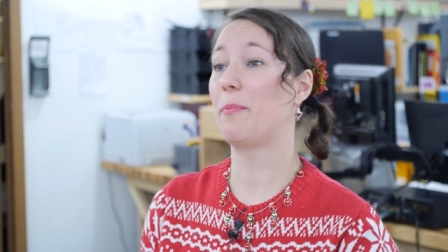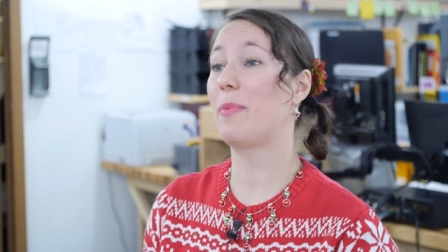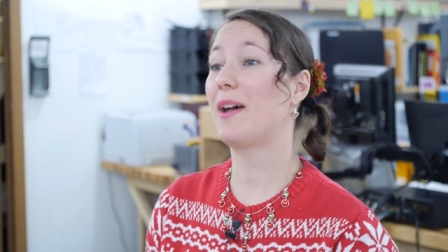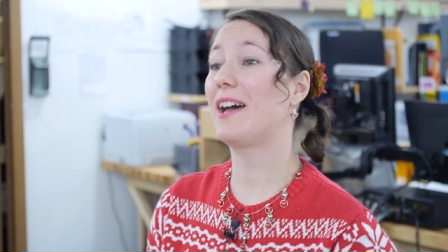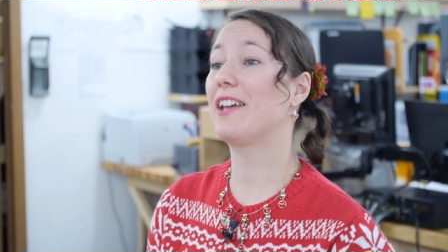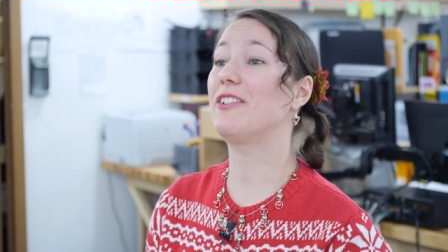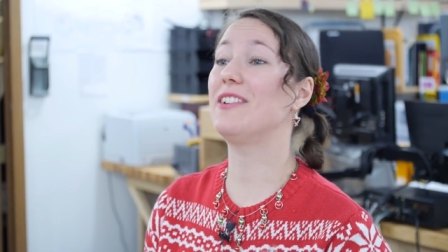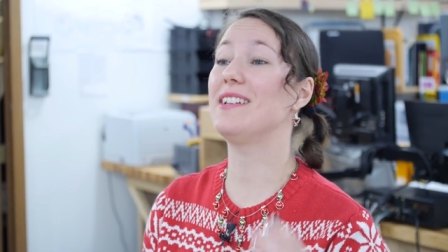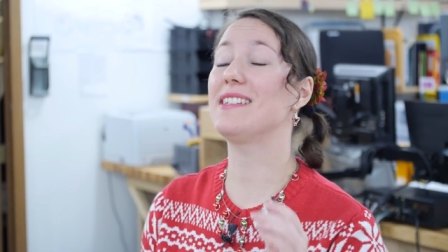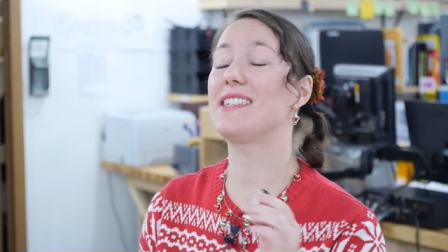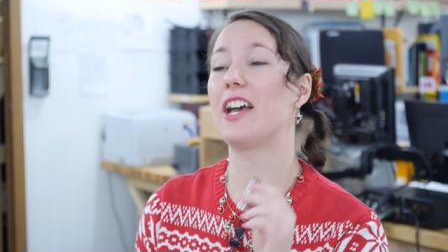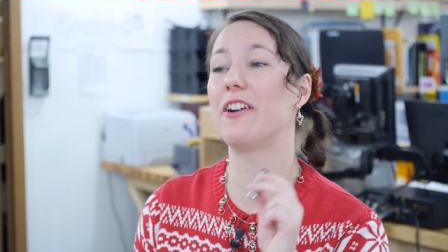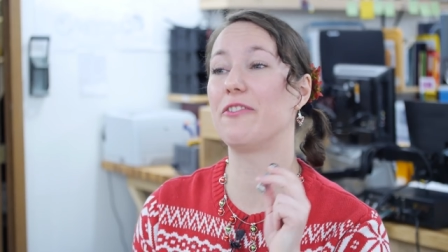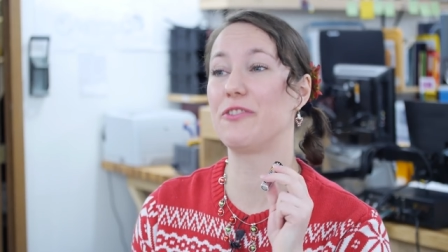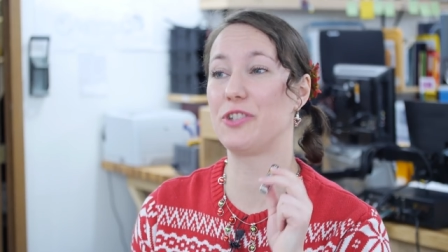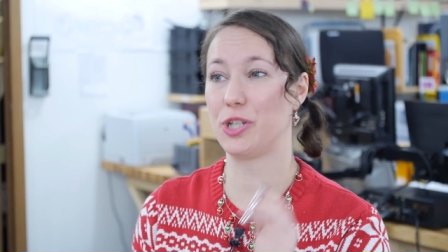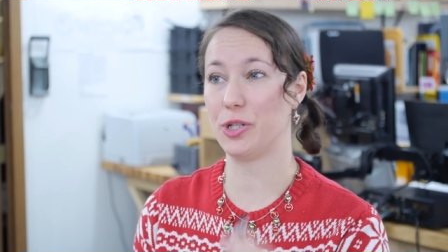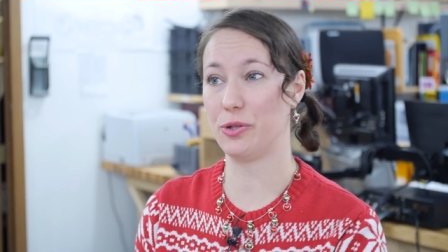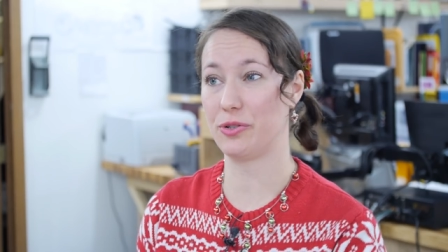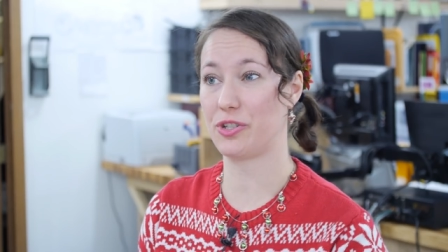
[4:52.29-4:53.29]
Batteries
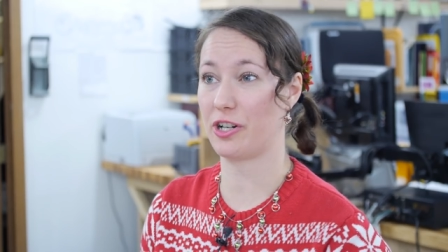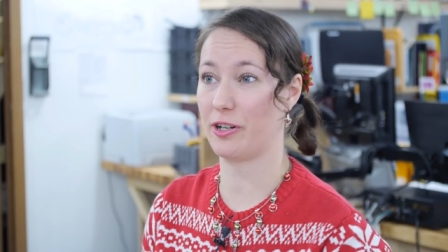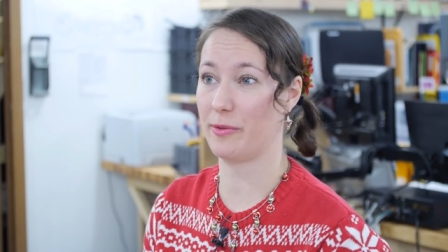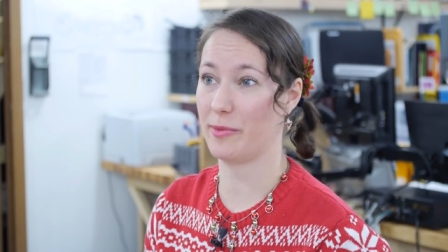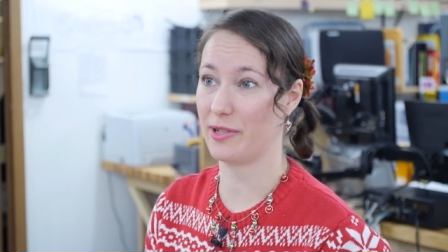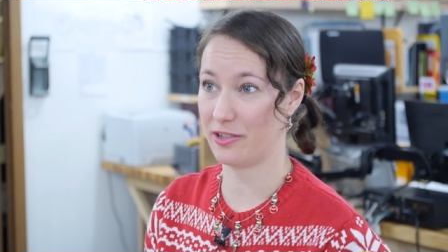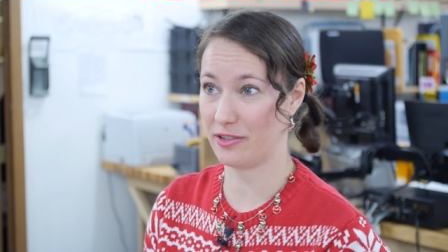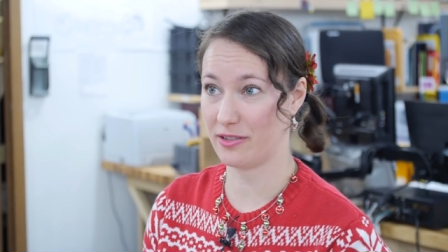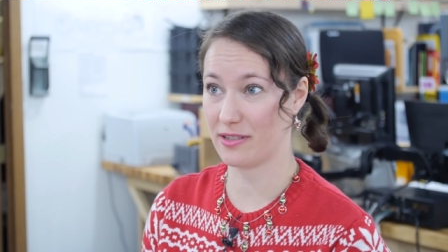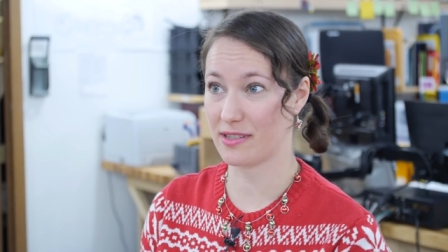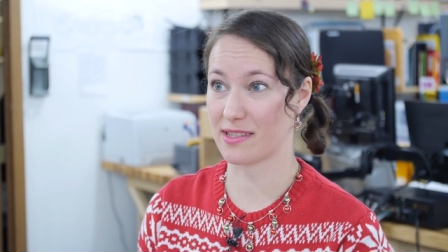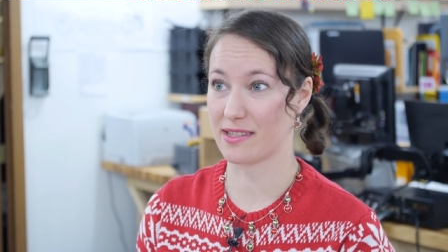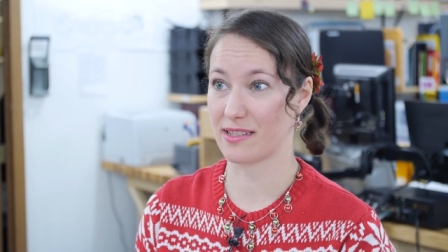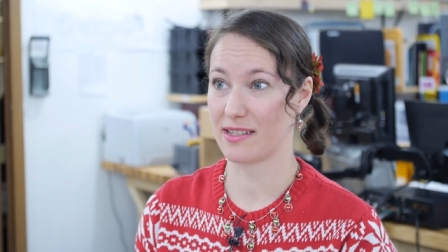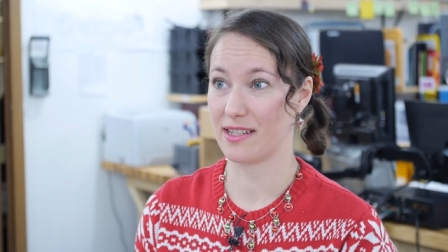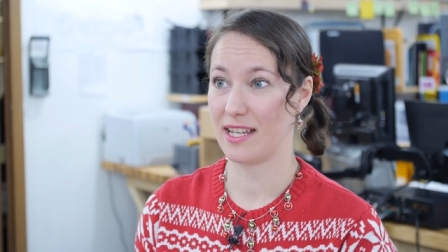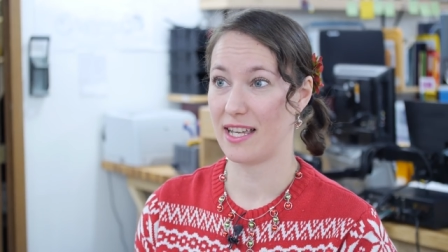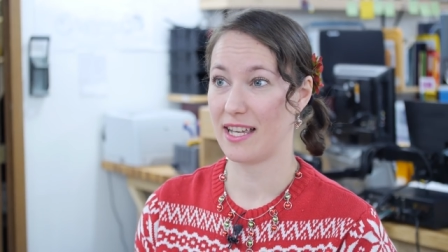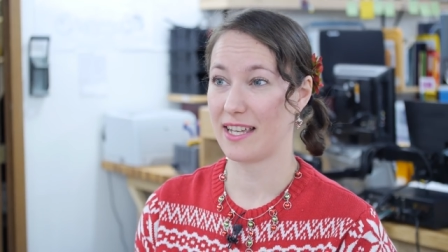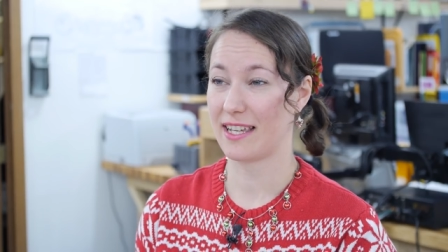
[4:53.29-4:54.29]
have two
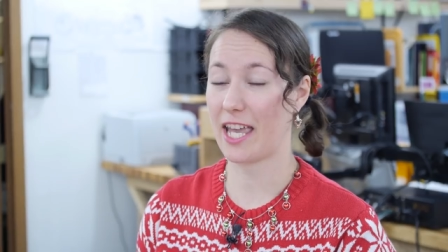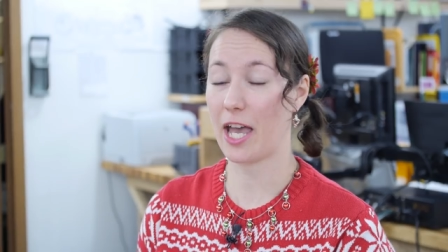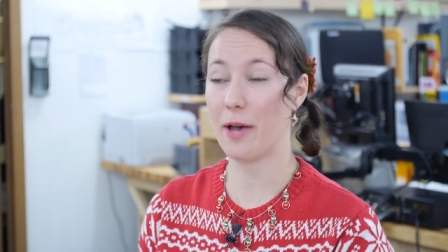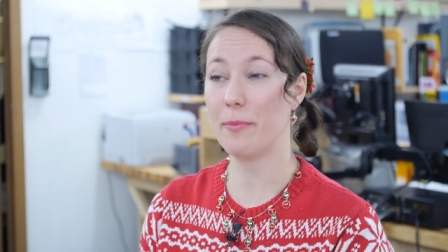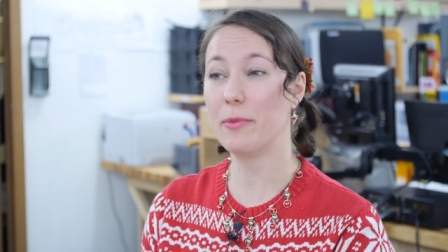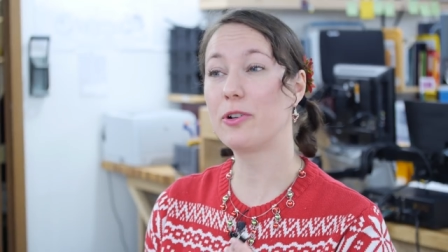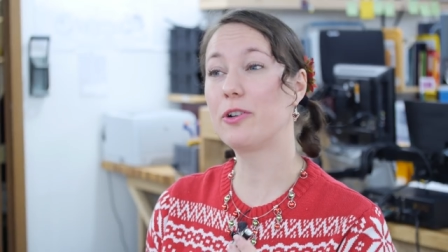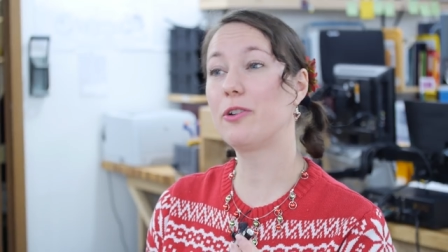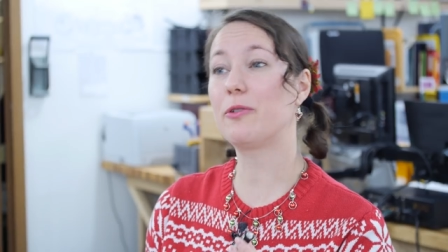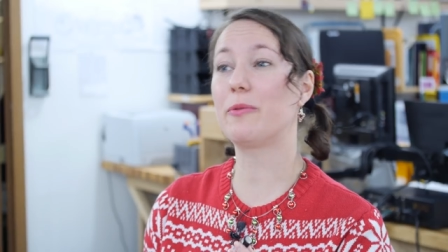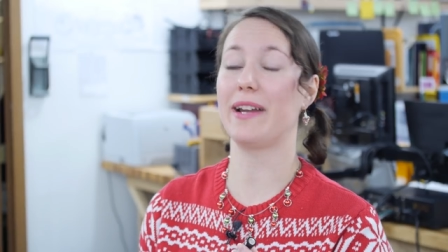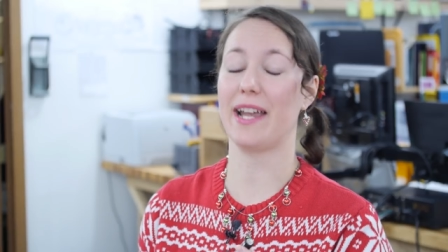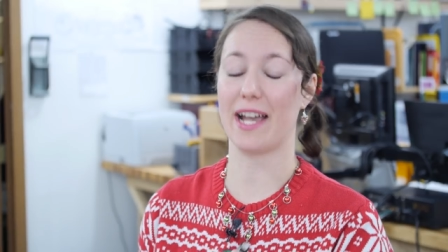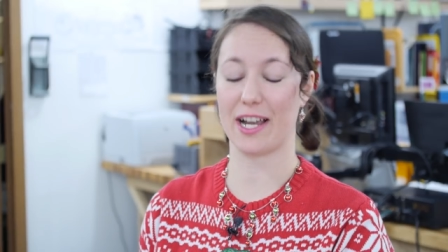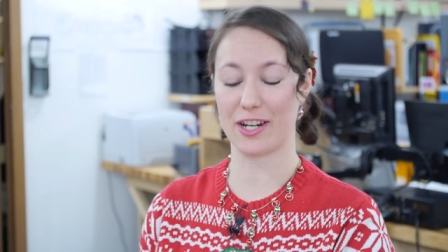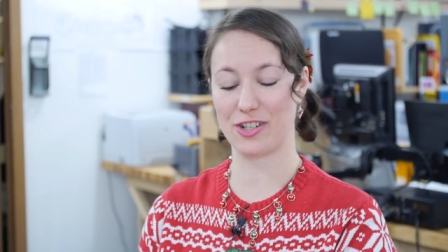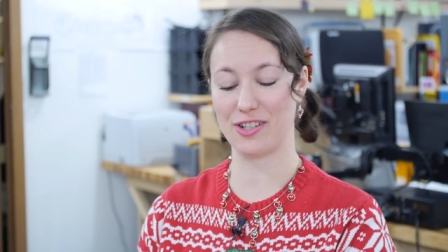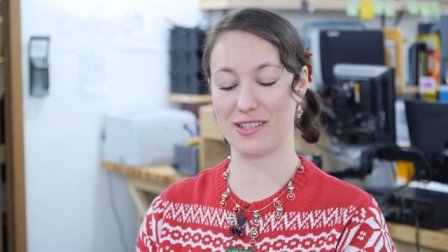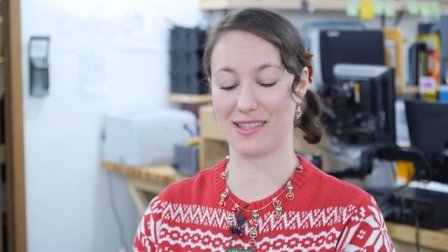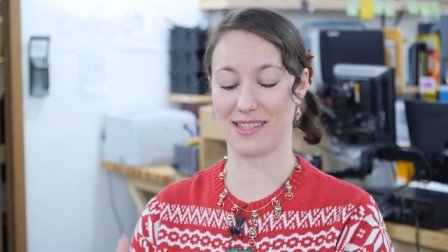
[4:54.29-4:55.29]
terminals. Chemical
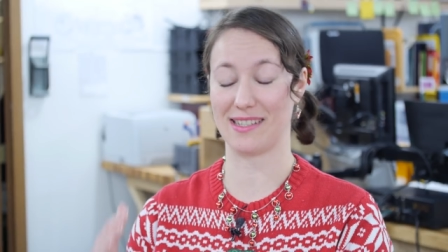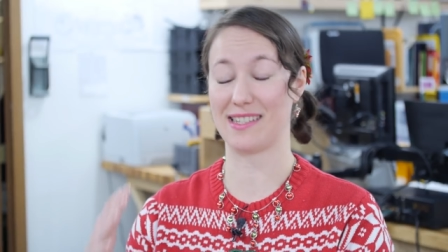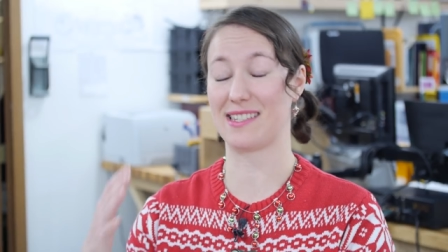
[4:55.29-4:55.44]
reactions